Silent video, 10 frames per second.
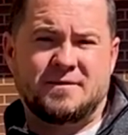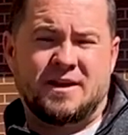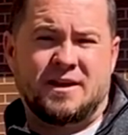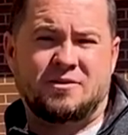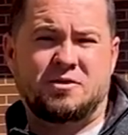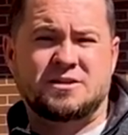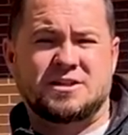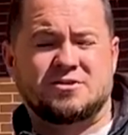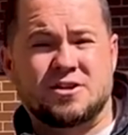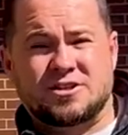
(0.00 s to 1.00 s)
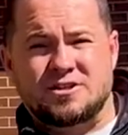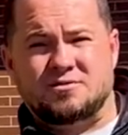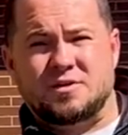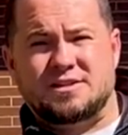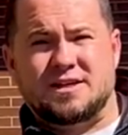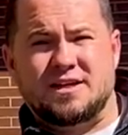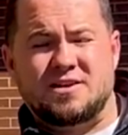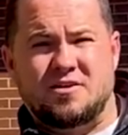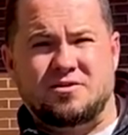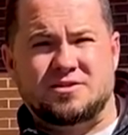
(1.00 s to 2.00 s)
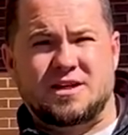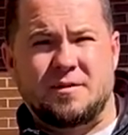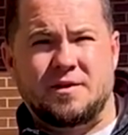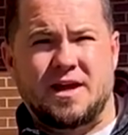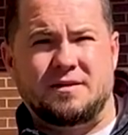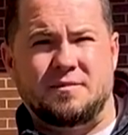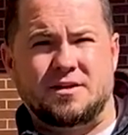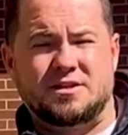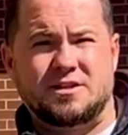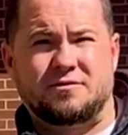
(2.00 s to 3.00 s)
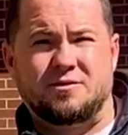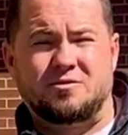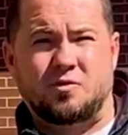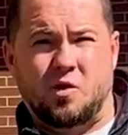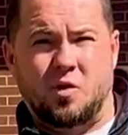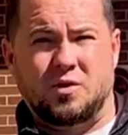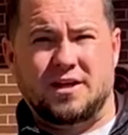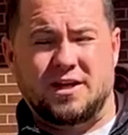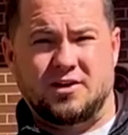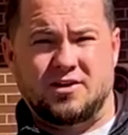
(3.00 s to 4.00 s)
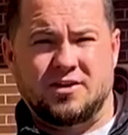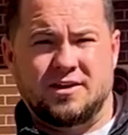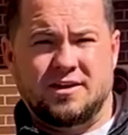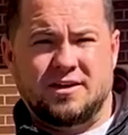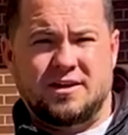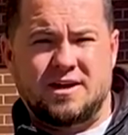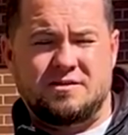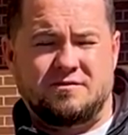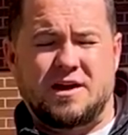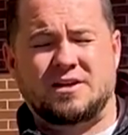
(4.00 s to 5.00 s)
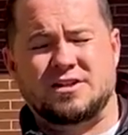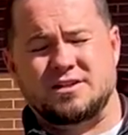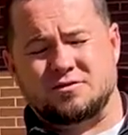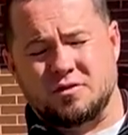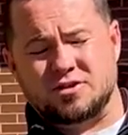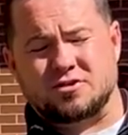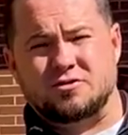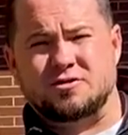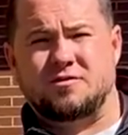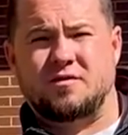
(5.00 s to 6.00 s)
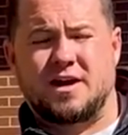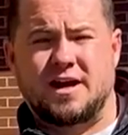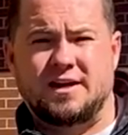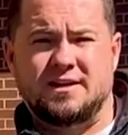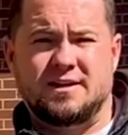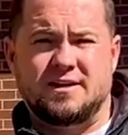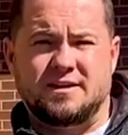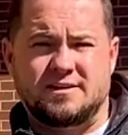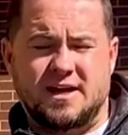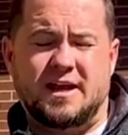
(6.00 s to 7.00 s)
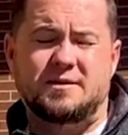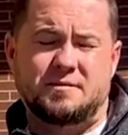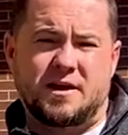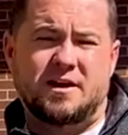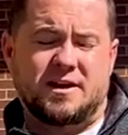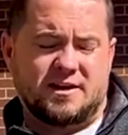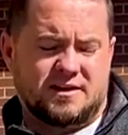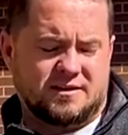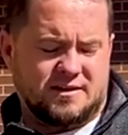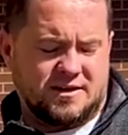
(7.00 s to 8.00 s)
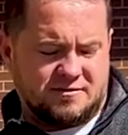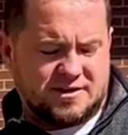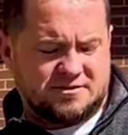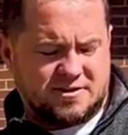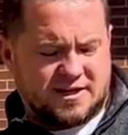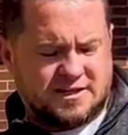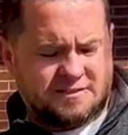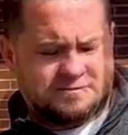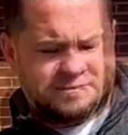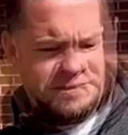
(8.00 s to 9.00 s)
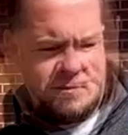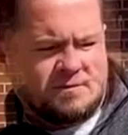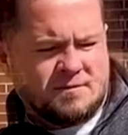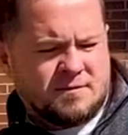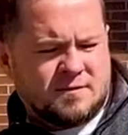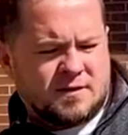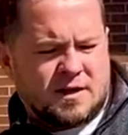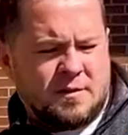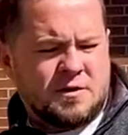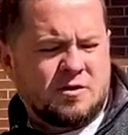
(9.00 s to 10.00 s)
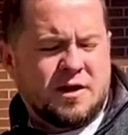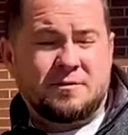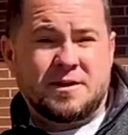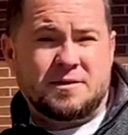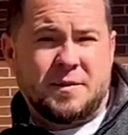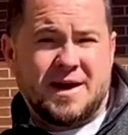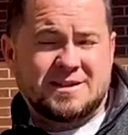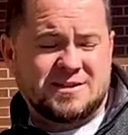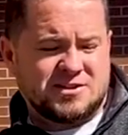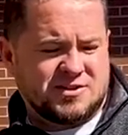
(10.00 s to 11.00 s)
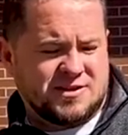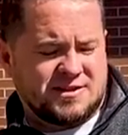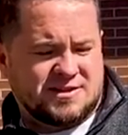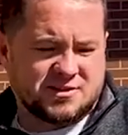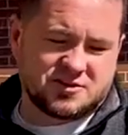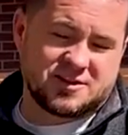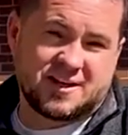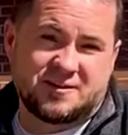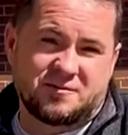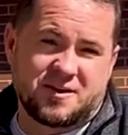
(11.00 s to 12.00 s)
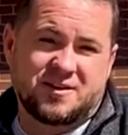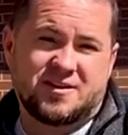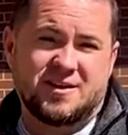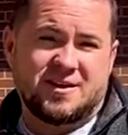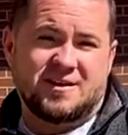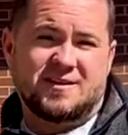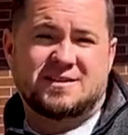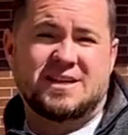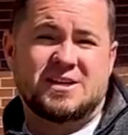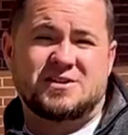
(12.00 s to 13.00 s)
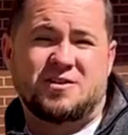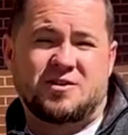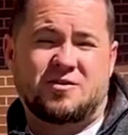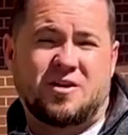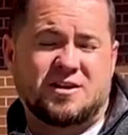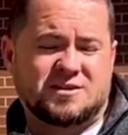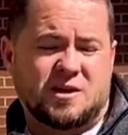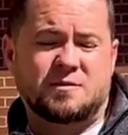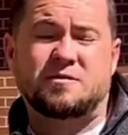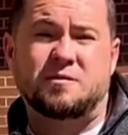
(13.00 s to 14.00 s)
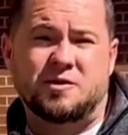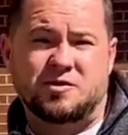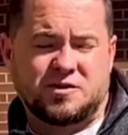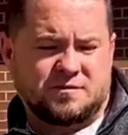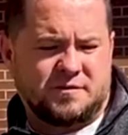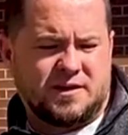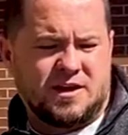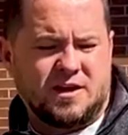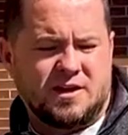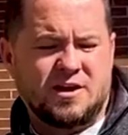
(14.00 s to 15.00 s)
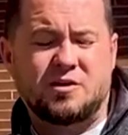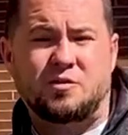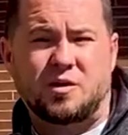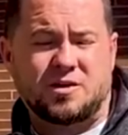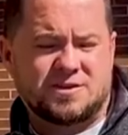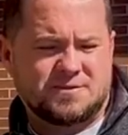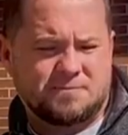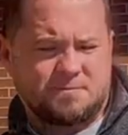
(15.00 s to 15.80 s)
And of course, as Christians, we say, no, Simon had a much different role here. And in fact, Jesus was crucified, dead and buried and resurrected. I'm going to go ahead and read the passage that's associated with this Station of the Cross. It comes from Luke. Hear the words.